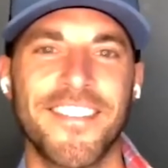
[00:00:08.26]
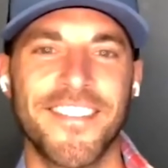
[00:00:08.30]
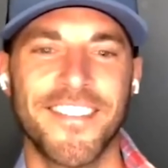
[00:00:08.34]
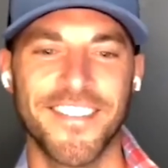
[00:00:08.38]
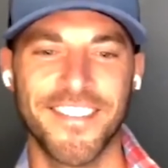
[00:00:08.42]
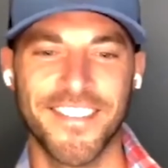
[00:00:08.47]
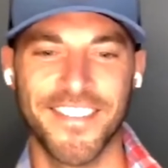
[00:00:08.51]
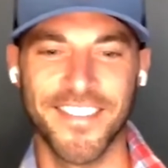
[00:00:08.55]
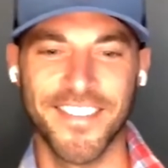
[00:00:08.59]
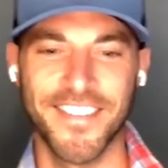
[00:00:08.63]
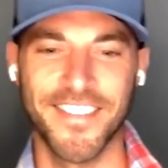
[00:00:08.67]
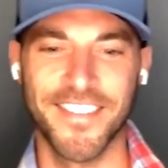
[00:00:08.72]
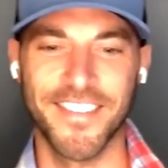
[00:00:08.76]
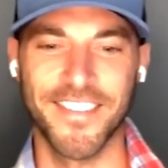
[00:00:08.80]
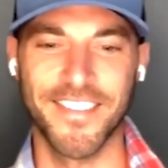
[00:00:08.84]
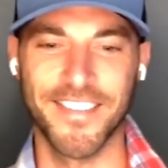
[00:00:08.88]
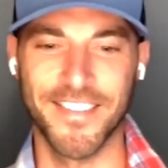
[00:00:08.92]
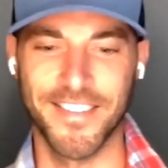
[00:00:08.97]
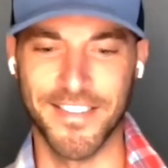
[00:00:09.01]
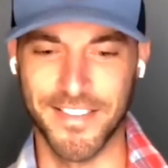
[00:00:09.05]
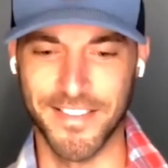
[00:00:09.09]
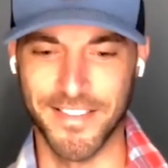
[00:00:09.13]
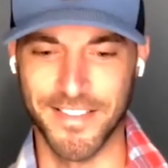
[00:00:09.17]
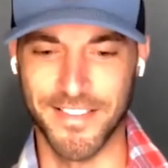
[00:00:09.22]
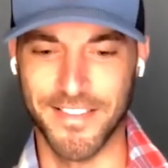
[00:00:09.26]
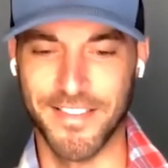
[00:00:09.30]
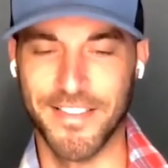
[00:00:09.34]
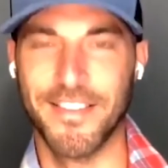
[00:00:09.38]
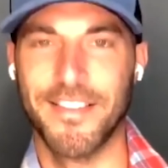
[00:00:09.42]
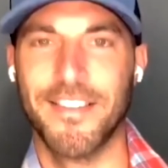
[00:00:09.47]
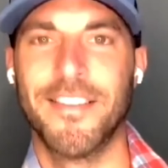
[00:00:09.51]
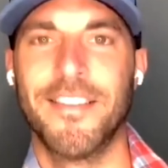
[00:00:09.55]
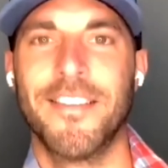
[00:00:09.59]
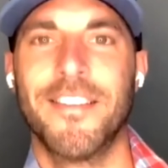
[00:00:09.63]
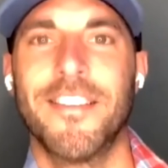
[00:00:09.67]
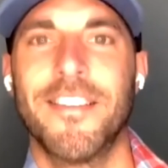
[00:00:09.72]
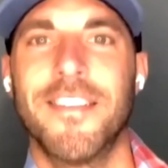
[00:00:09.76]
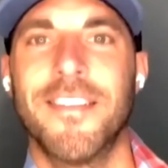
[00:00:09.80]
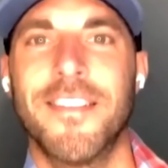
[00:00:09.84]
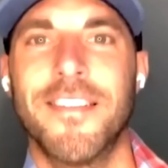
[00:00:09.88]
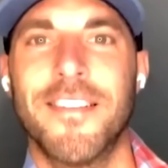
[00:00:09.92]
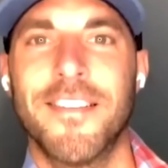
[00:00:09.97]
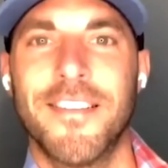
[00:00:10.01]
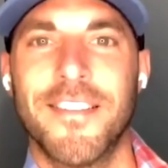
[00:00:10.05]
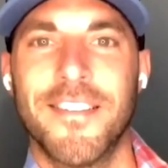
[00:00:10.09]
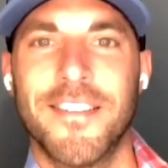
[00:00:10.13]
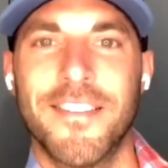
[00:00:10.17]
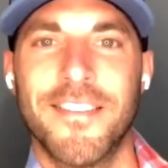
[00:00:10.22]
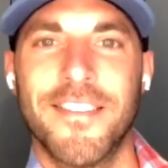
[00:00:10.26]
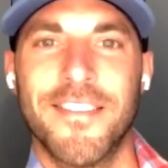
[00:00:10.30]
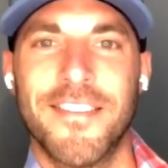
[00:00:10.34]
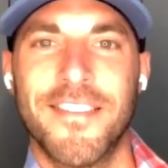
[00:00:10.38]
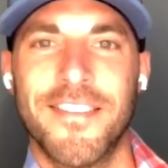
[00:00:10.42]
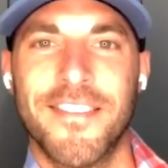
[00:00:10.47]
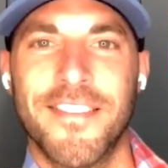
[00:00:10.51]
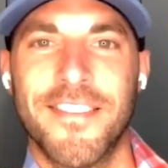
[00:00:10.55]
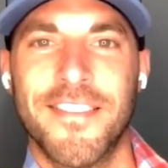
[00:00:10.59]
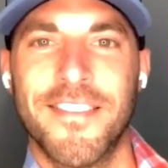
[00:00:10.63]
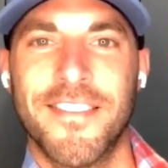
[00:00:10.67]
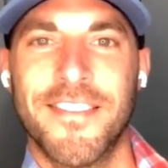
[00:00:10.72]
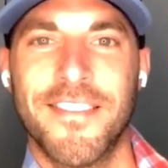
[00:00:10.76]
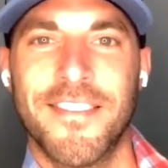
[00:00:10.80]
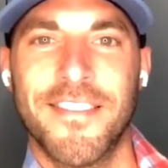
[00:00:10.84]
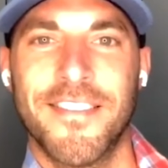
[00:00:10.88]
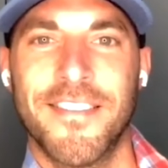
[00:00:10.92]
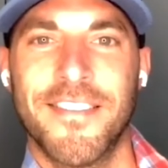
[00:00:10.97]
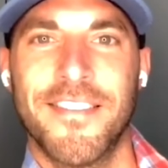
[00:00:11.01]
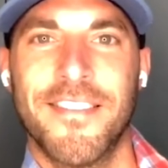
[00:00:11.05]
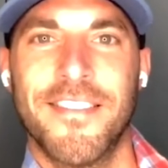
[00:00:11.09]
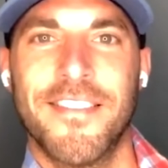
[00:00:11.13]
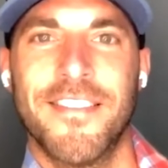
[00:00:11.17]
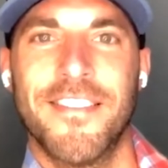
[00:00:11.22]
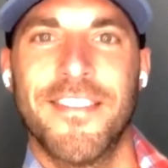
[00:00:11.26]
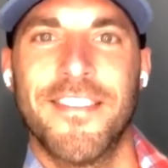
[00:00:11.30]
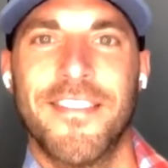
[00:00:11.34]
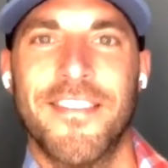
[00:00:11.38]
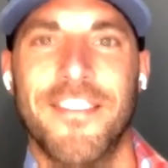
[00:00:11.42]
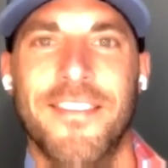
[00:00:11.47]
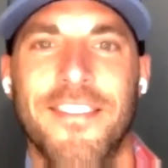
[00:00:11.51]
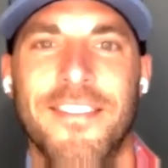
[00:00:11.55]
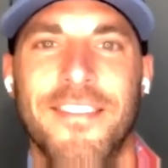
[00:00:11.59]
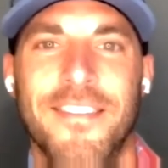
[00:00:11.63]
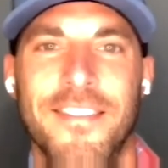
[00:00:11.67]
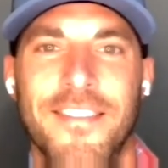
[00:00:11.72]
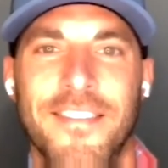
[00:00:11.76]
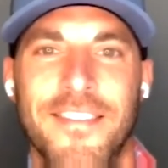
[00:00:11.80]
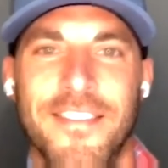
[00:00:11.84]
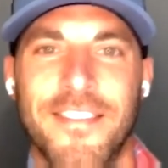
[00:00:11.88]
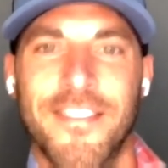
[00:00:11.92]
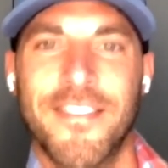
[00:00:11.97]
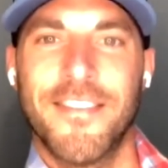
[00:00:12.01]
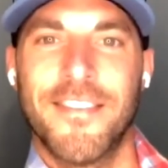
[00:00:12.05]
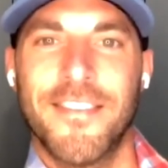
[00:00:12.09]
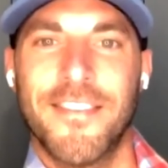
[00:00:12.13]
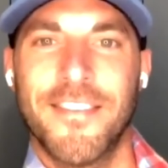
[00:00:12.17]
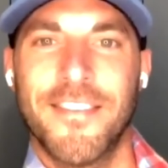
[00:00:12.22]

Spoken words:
No words are spoken by the person on screen.